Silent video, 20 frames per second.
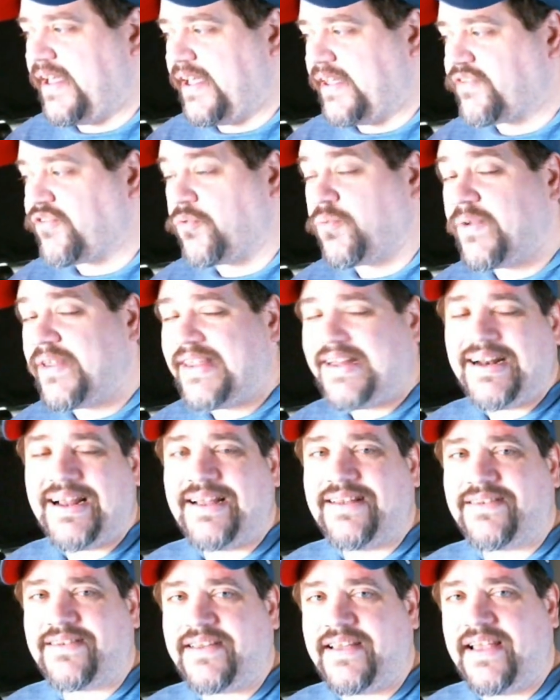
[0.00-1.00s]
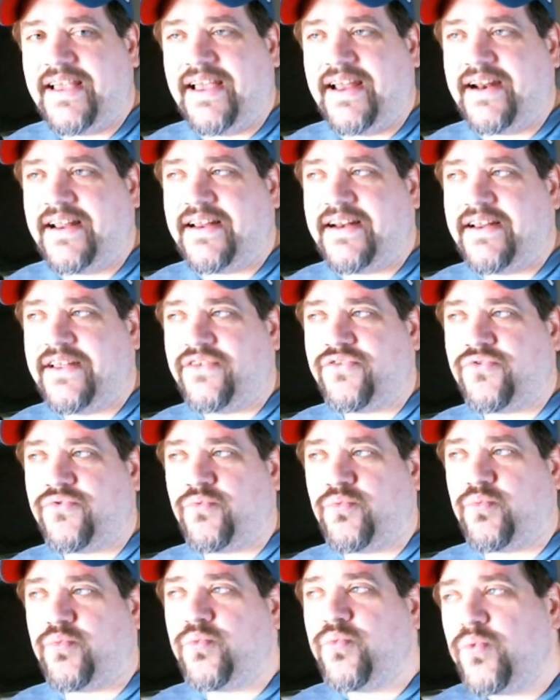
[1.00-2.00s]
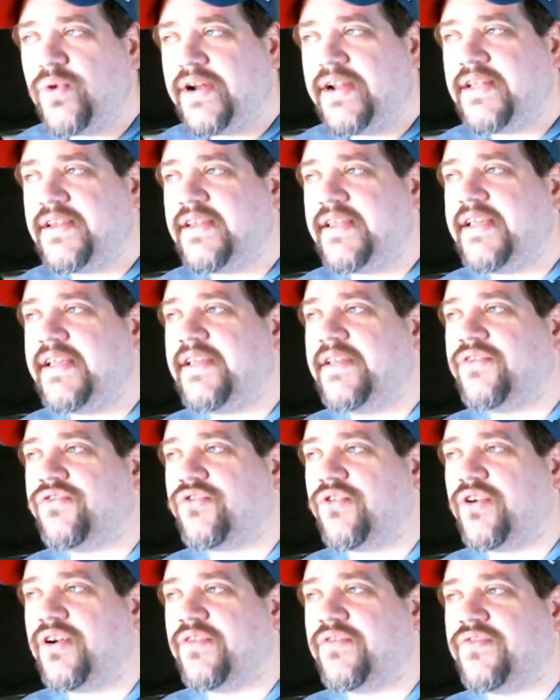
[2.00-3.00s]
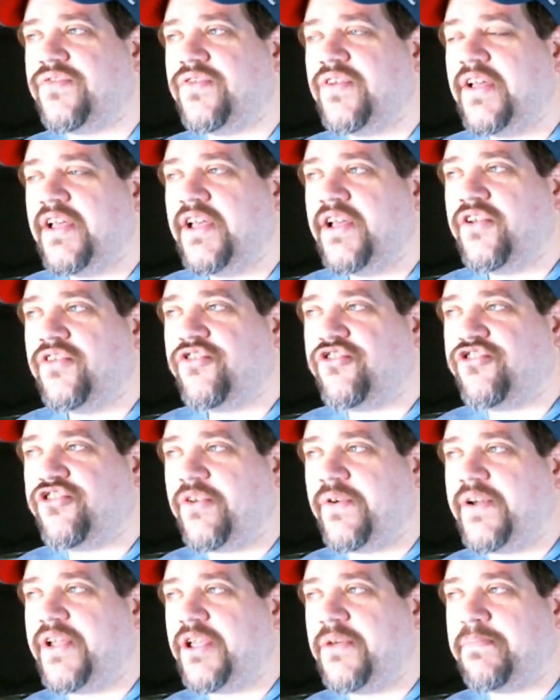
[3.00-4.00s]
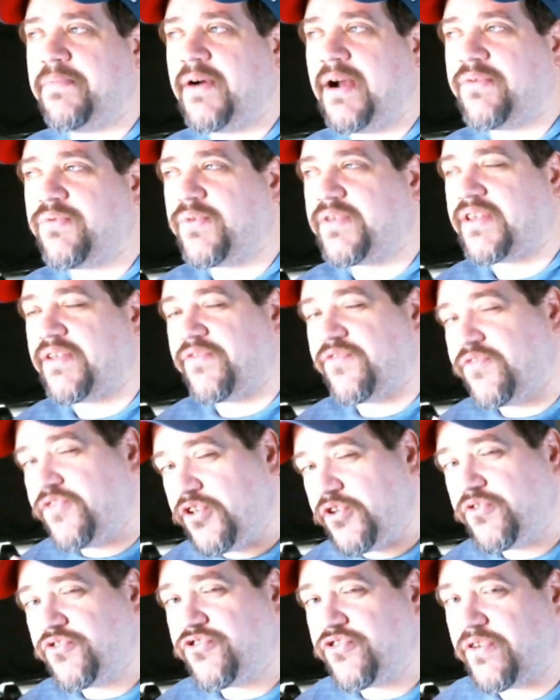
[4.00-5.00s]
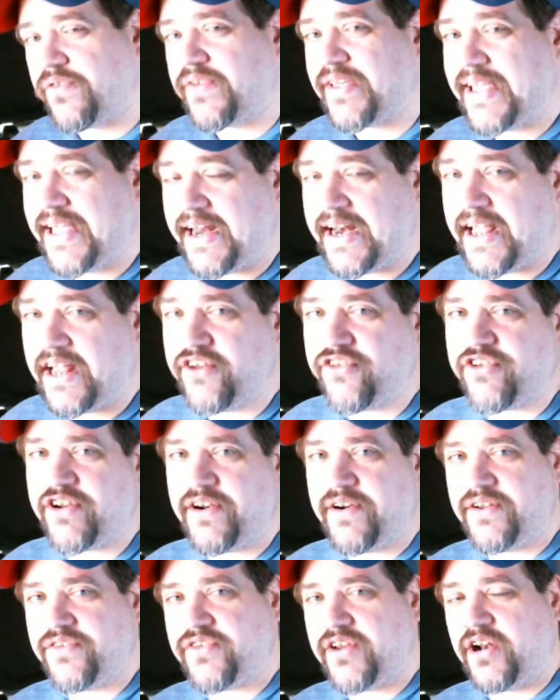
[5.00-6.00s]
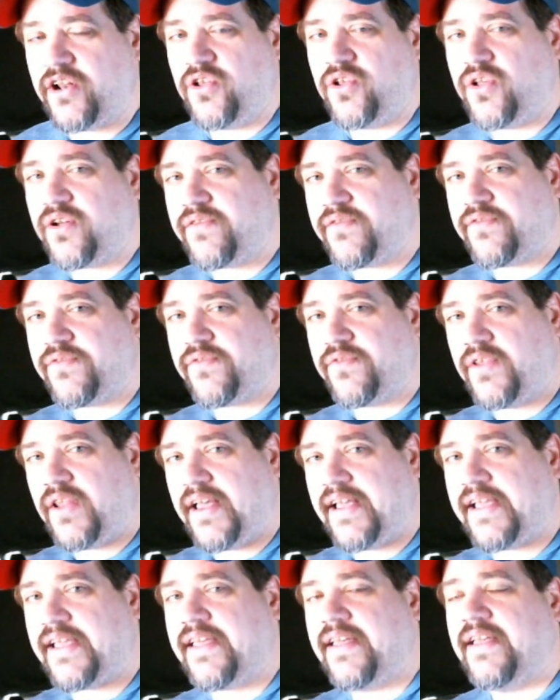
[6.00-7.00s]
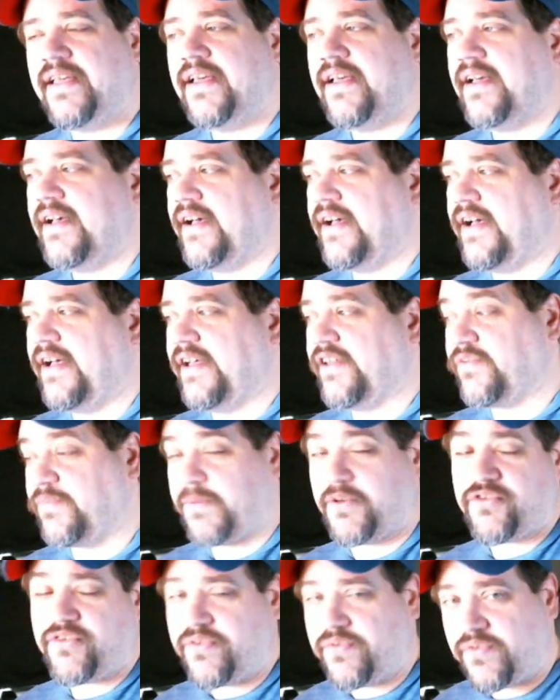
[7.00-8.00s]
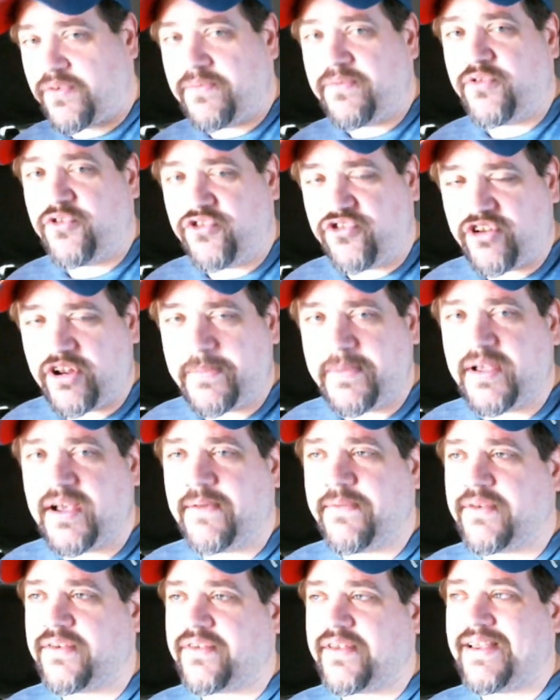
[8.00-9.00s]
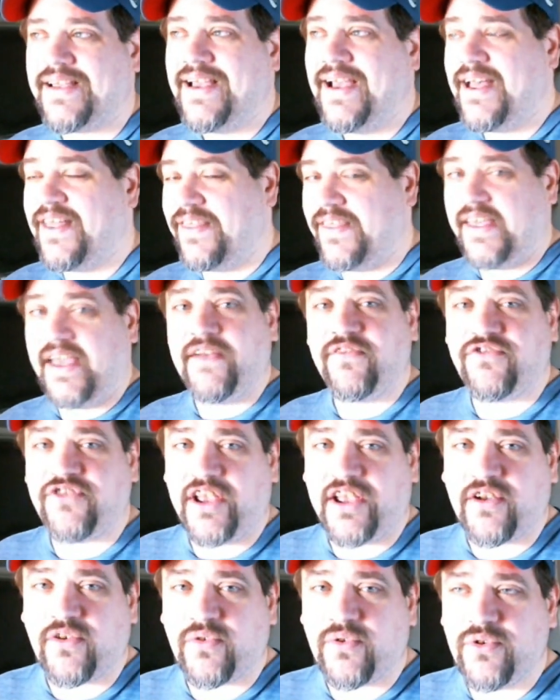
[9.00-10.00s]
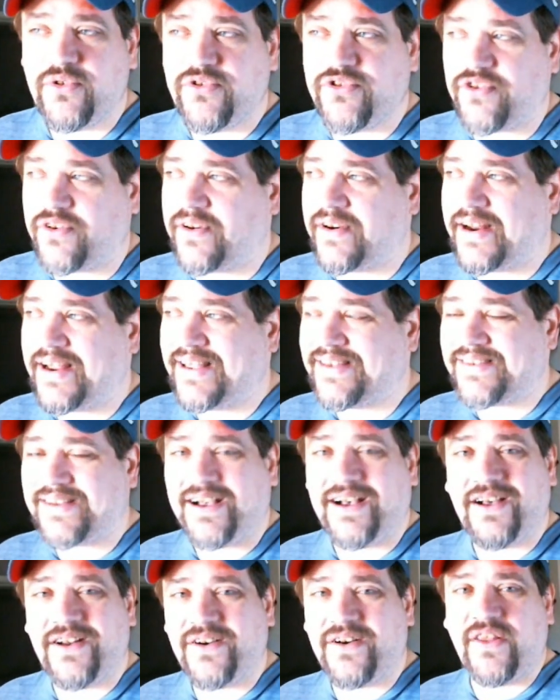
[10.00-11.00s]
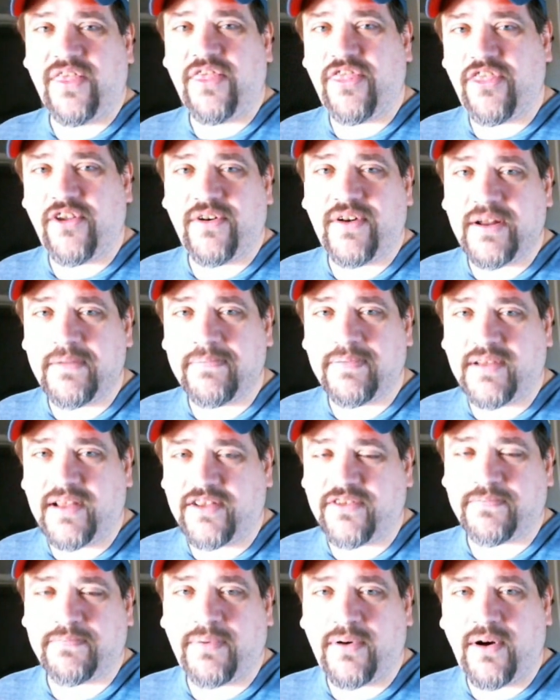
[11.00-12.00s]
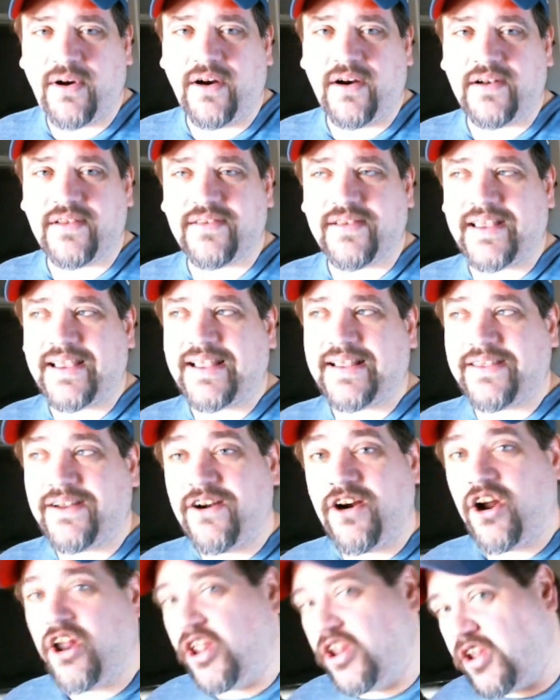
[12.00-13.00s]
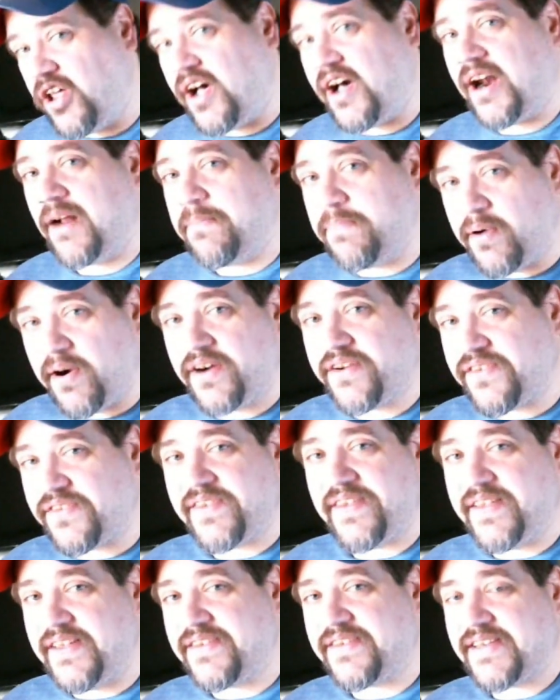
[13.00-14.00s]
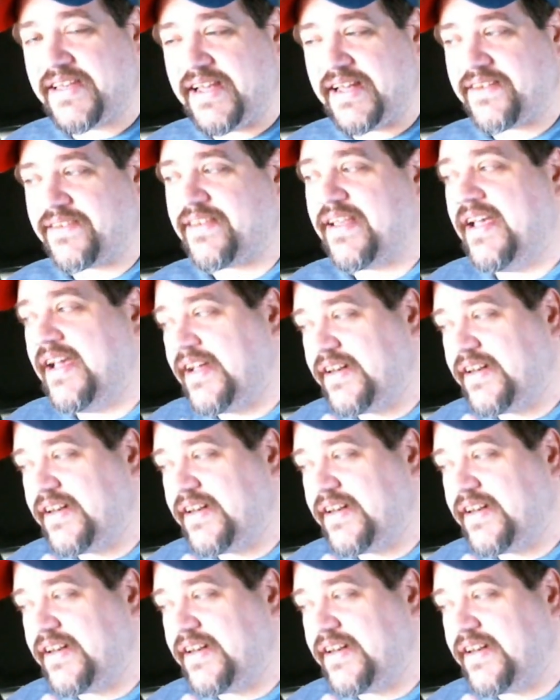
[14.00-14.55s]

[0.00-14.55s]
it's a really nice kit. It is really sort of showing you perhaps what the future of kit engineering is going to look like uh, especially from Fujimi, obviously. The FJ Cruiser is 130 plus parts. Like, there are a lot of parts to these kits,